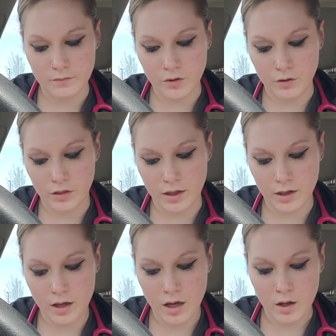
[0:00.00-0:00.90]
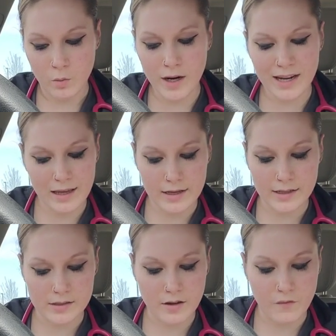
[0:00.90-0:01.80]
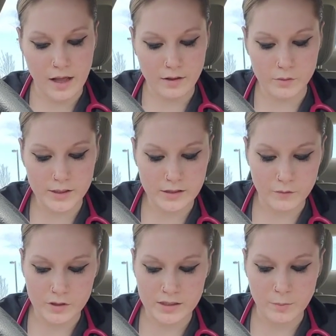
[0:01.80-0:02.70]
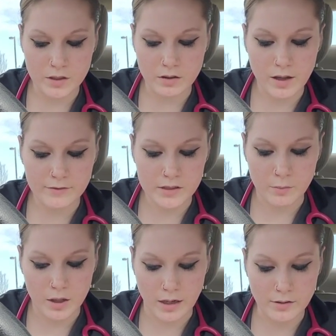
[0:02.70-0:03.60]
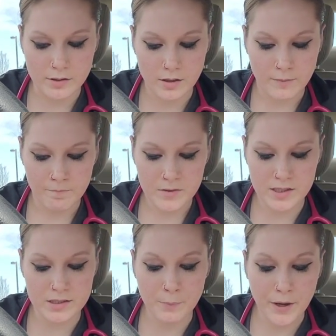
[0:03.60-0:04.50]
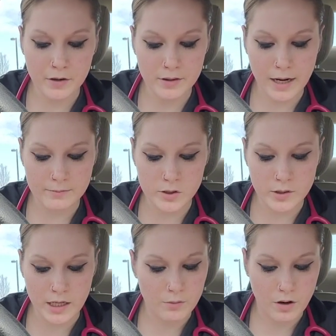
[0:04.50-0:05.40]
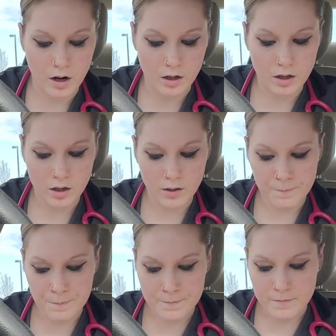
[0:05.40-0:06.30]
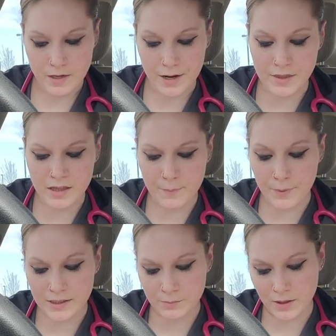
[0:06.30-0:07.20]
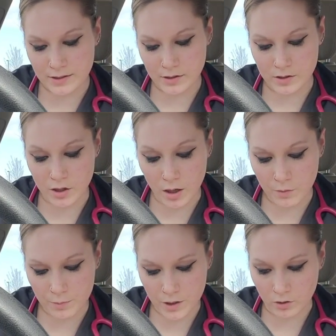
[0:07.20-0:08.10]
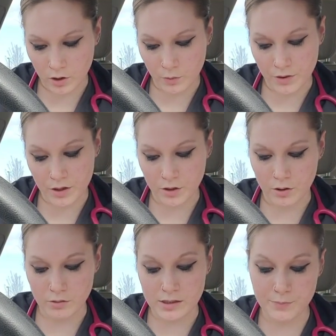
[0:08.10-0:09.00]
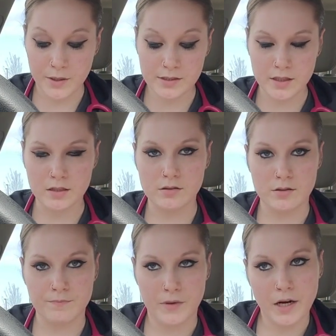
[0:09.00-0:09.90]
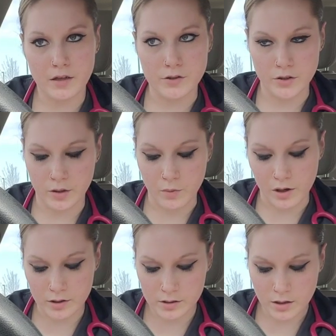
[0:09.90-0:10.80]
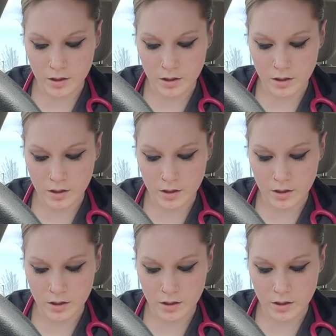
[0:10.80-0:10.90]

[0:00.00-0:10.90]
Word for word: flow thick. What is a valid reason for someone to love someone else, since apparently I'm doing it wrong? I think the best place to start would be to look within your own species. That usually works.